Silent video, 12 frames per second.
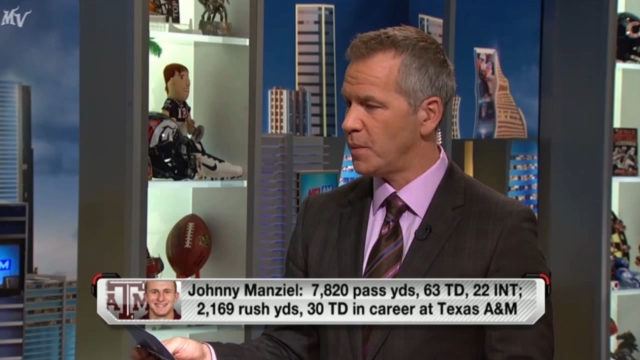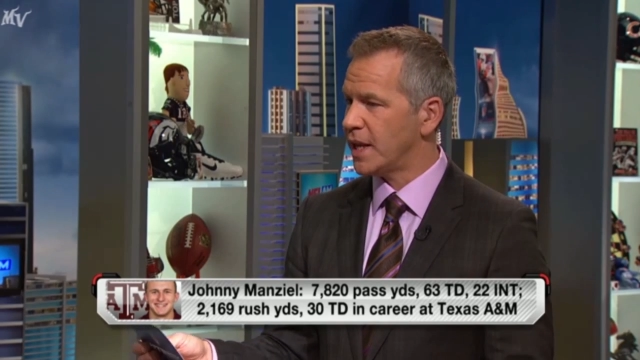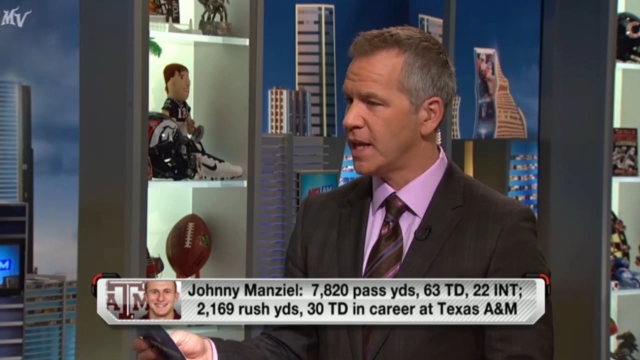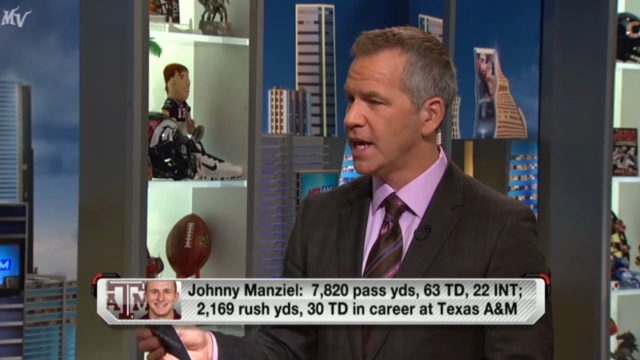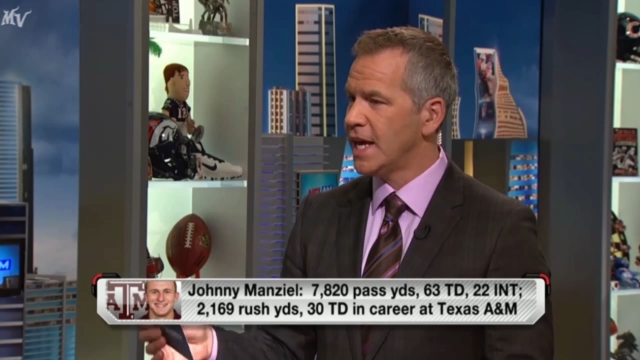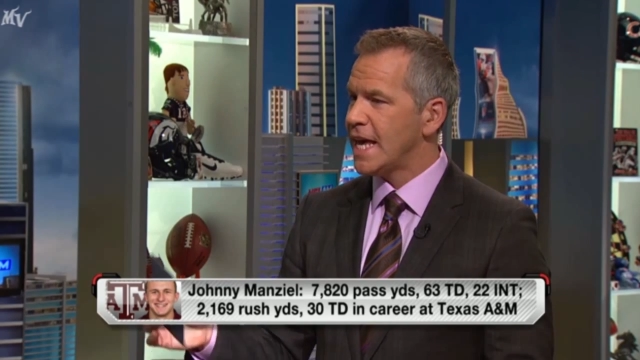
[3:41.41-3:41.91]

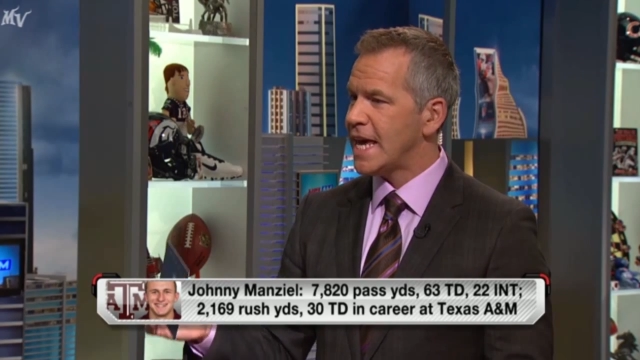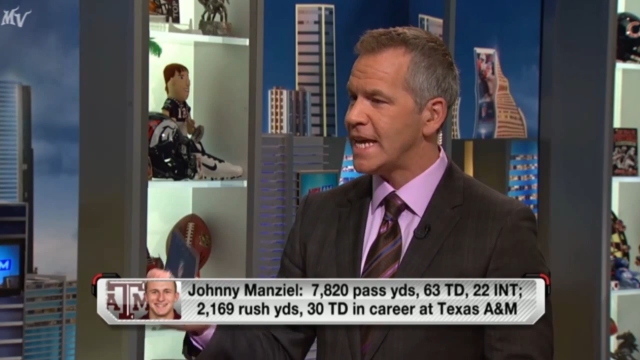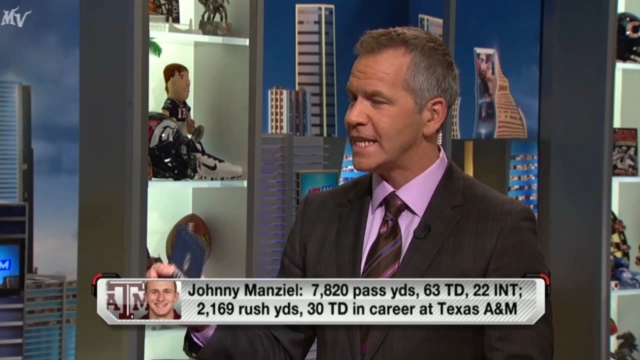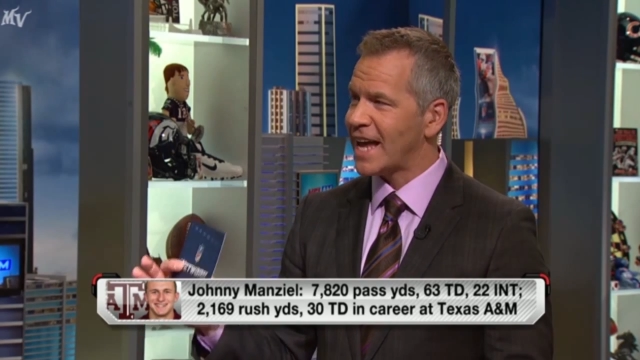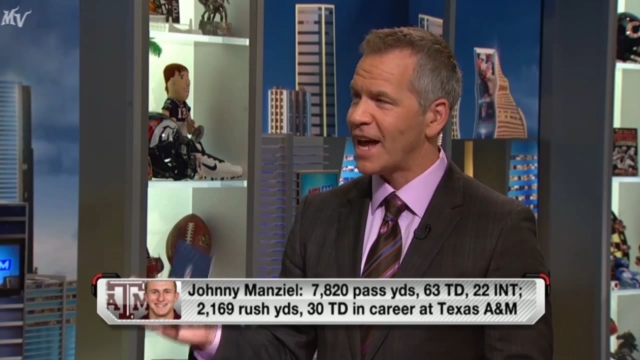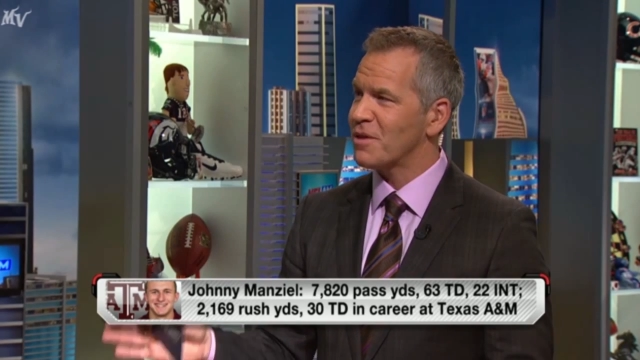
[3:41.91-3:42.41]
But
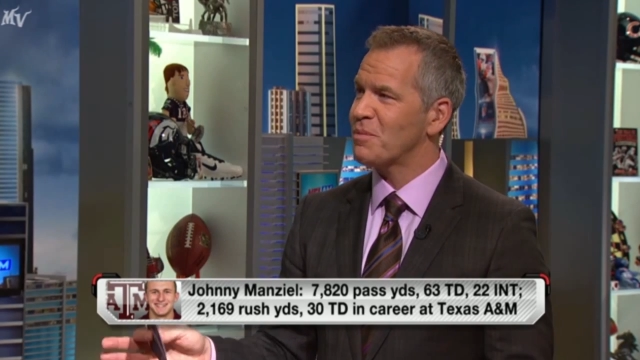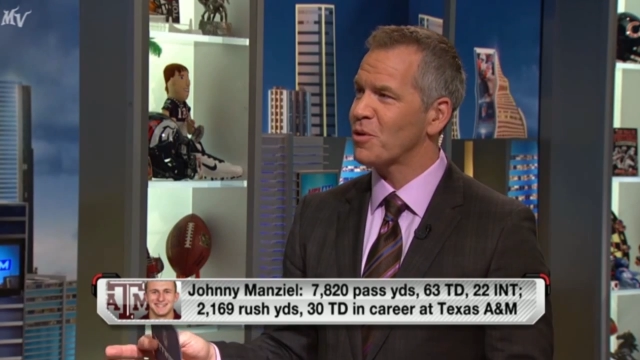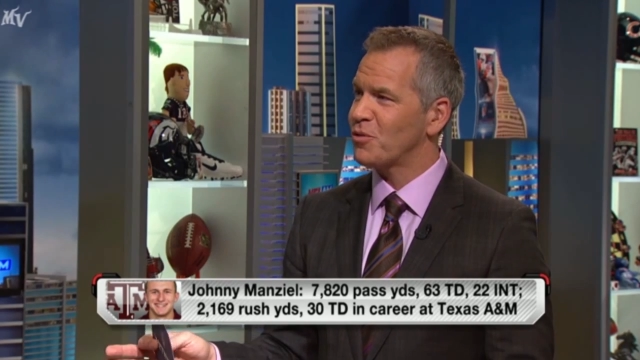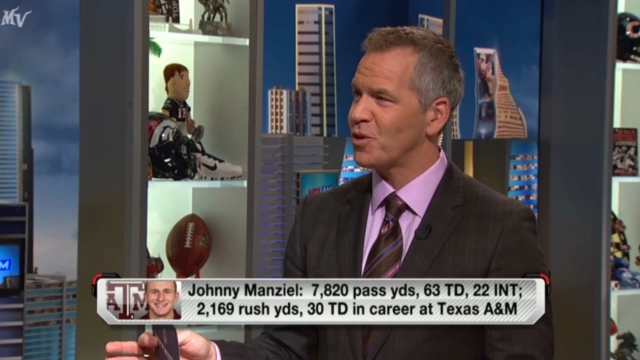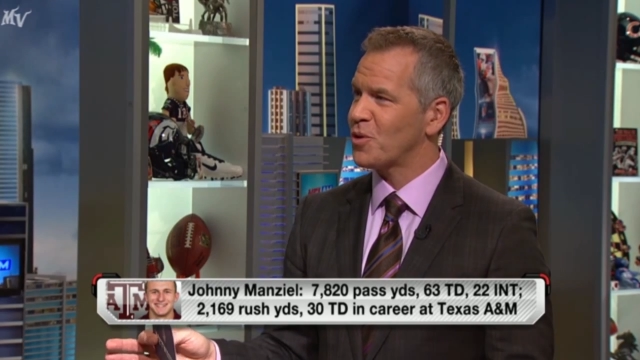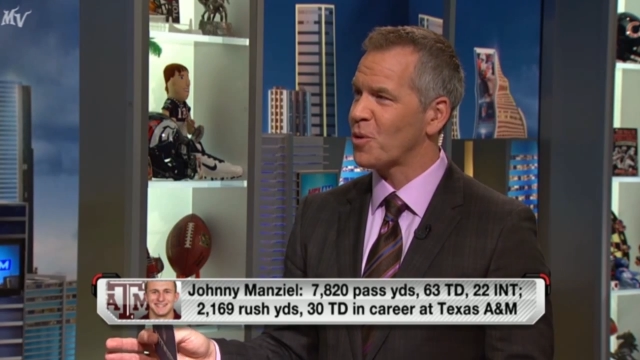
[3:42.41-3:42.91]
he's not a
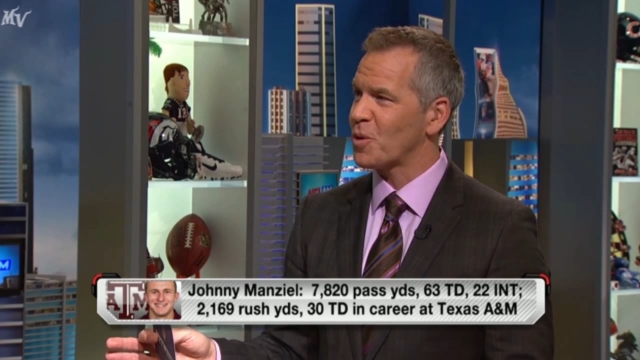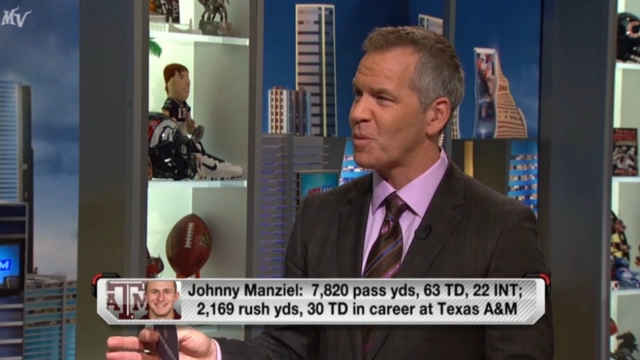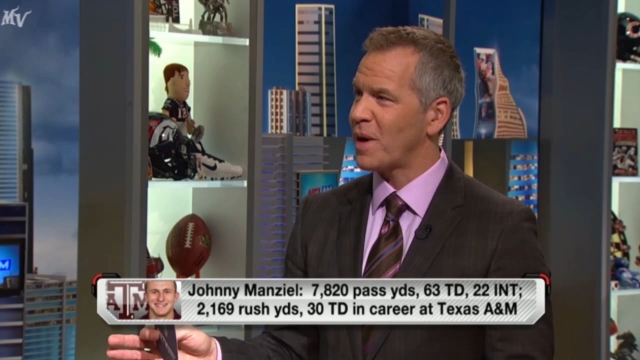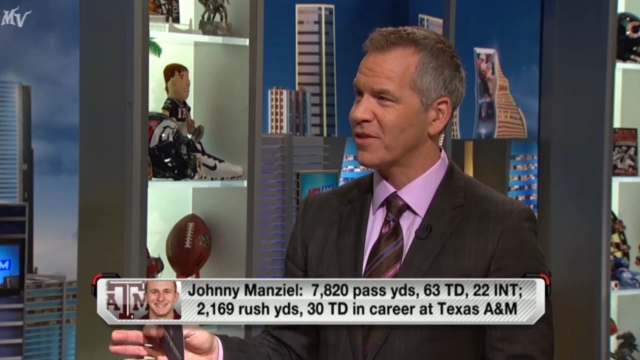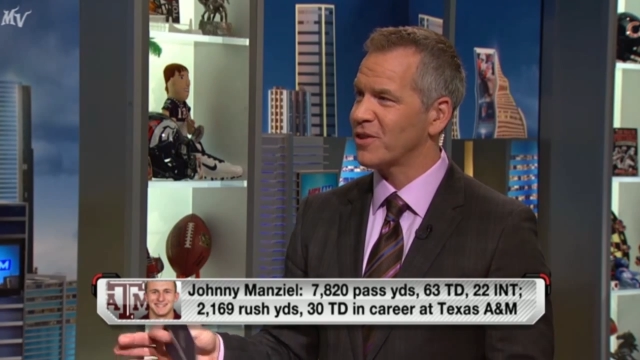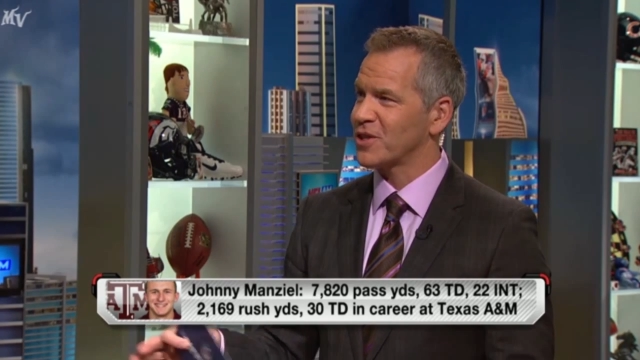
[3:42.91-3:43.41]
perfect
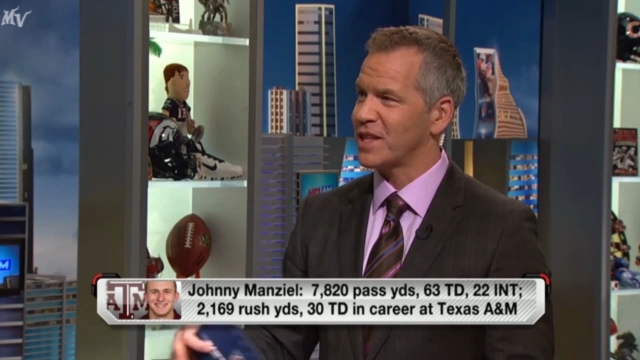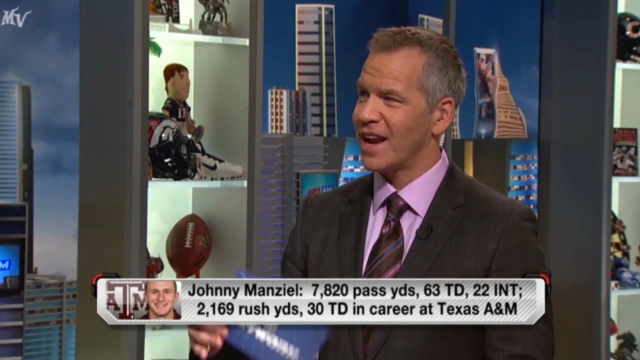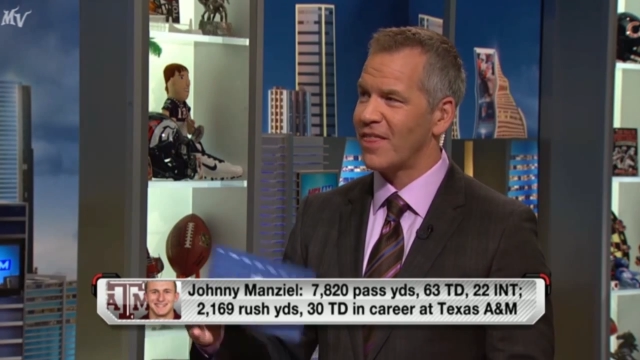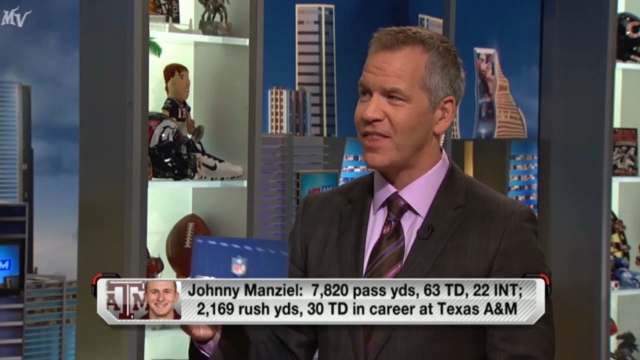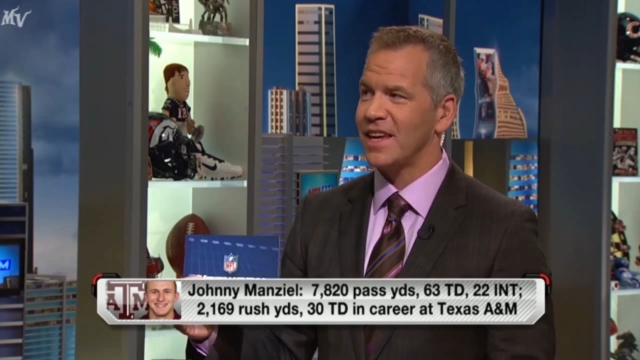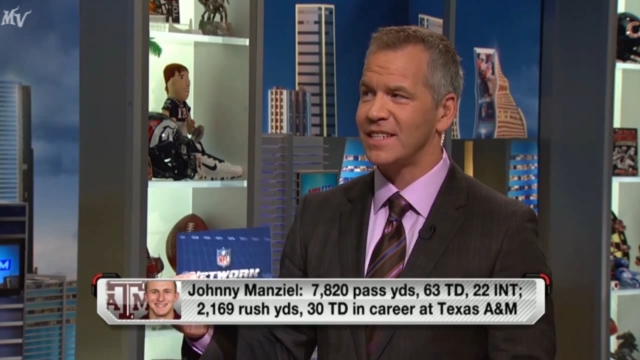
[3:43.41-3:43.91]
quarterback. There's a lot
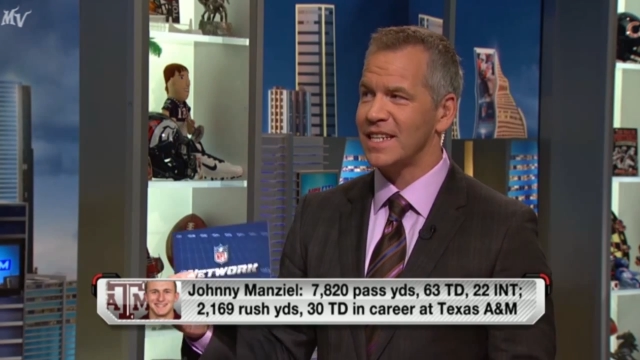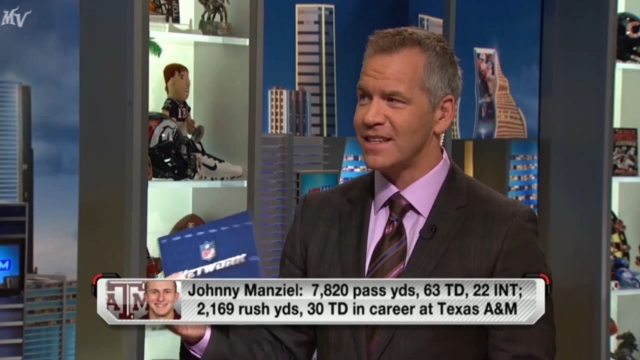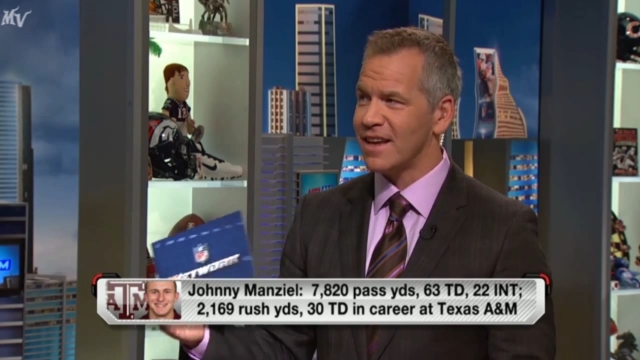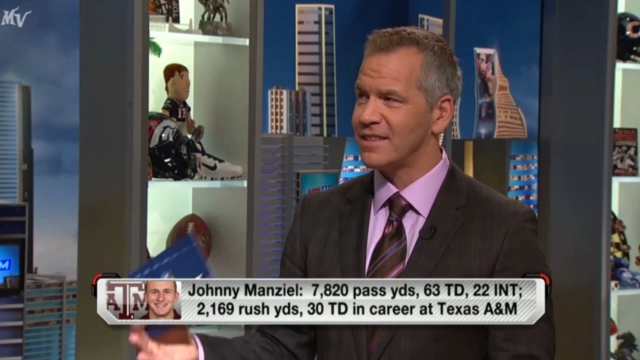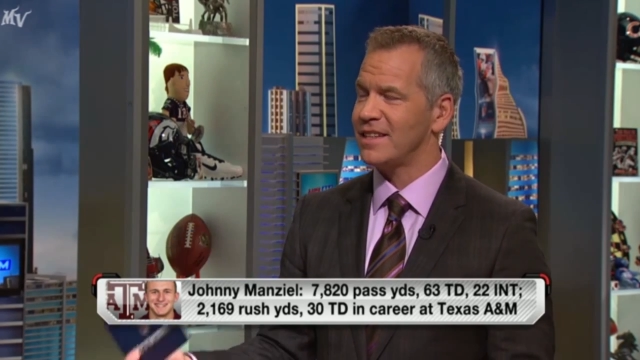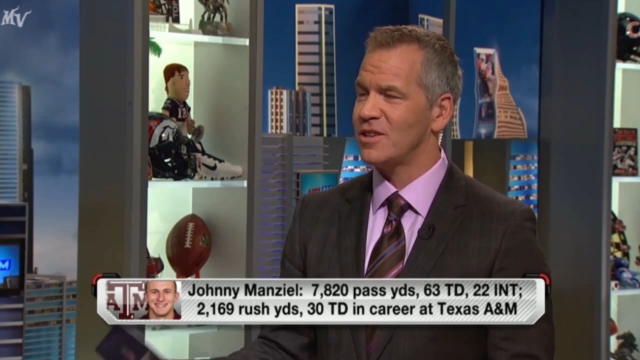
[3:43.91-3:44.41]
of things he
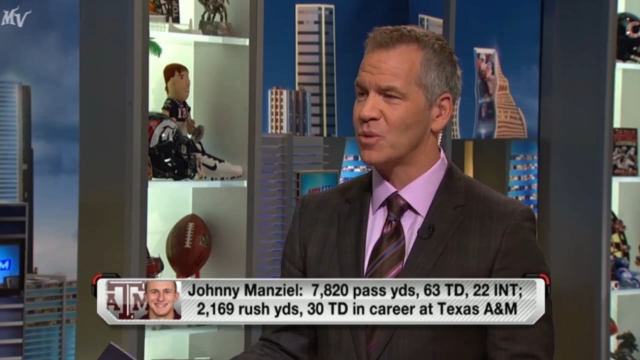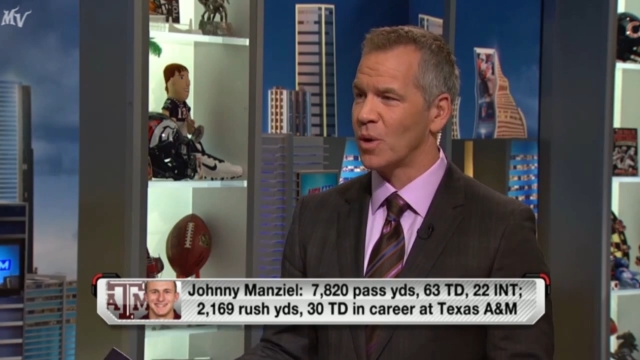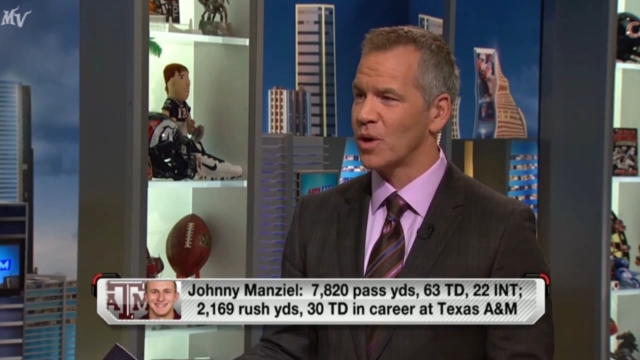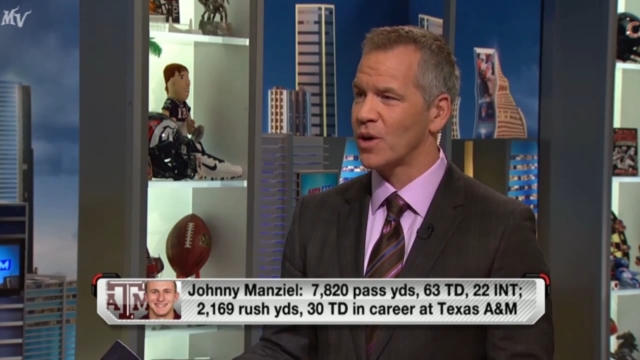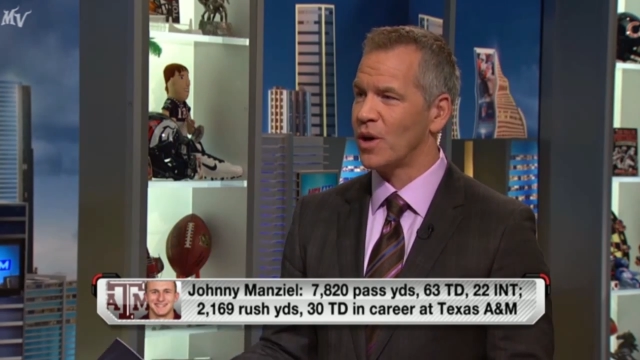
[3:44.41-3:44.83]
does need to work